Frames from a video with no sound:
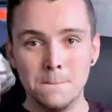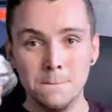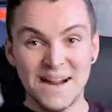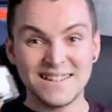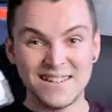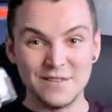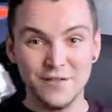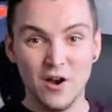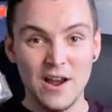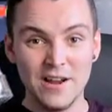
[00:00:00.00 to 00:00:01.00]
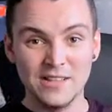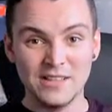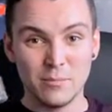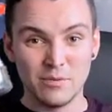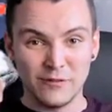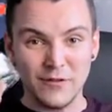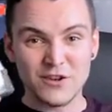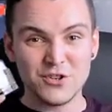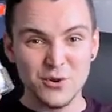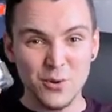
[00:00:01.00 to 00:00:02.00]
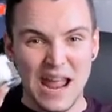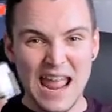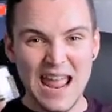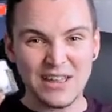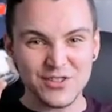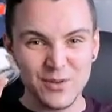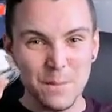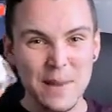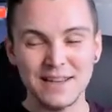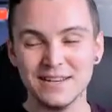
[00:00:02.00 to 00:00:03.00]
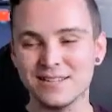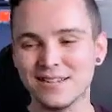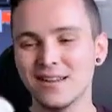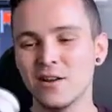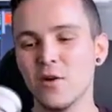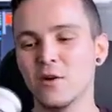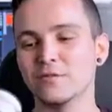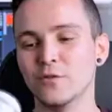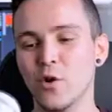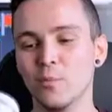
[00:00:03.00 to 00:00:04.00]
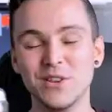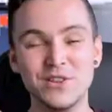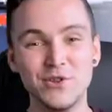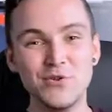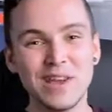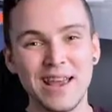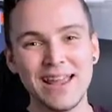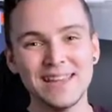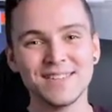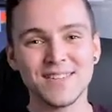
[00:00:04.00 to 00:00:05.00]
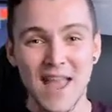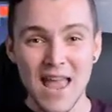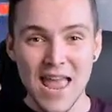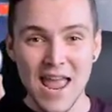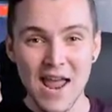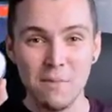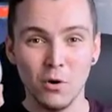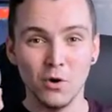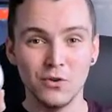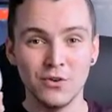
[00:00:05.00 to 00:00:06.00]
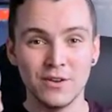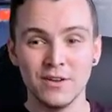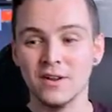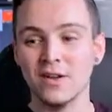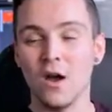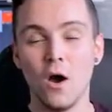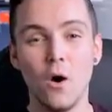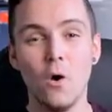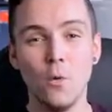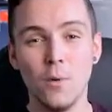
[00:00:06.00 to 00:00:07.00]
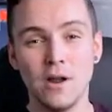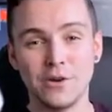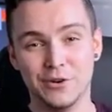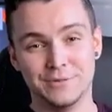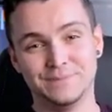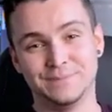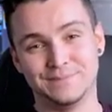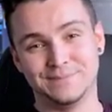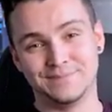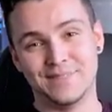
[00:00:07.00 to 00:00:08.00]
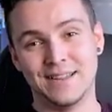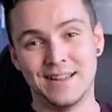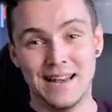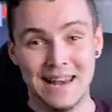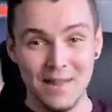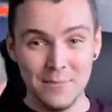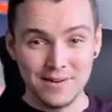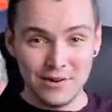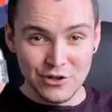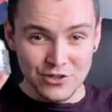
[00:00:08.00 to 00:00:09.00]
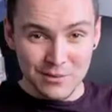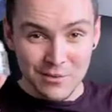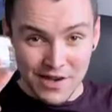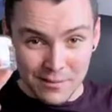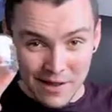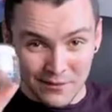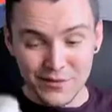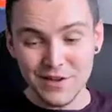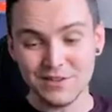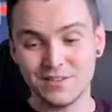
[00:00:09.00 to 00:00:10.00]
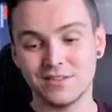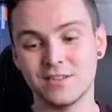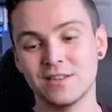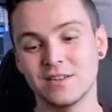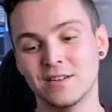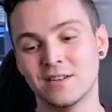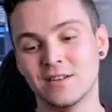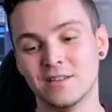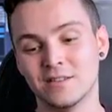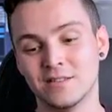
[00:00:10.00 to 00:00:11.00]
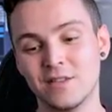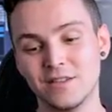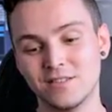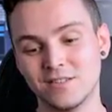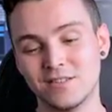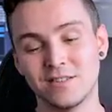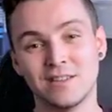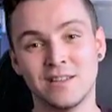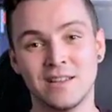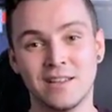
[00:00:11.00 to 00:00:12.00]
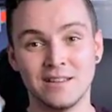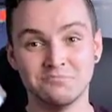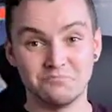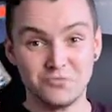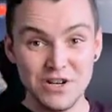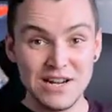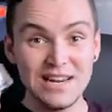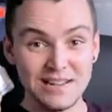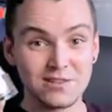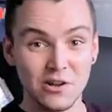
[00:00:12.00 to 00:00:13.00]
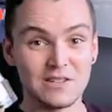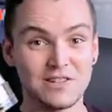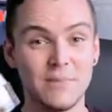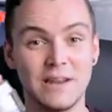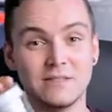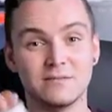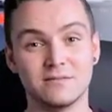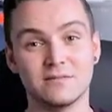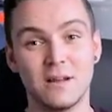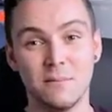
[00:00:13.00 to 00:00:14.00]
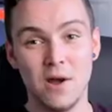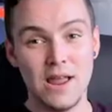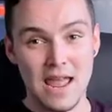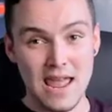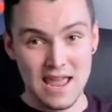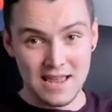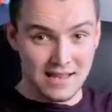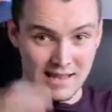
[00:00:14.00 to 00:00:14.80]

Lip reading: Mattifier, professional hair cement from the UK's Hairbond. Oh my god. Let me tell you something about this. This really is like cement. My hair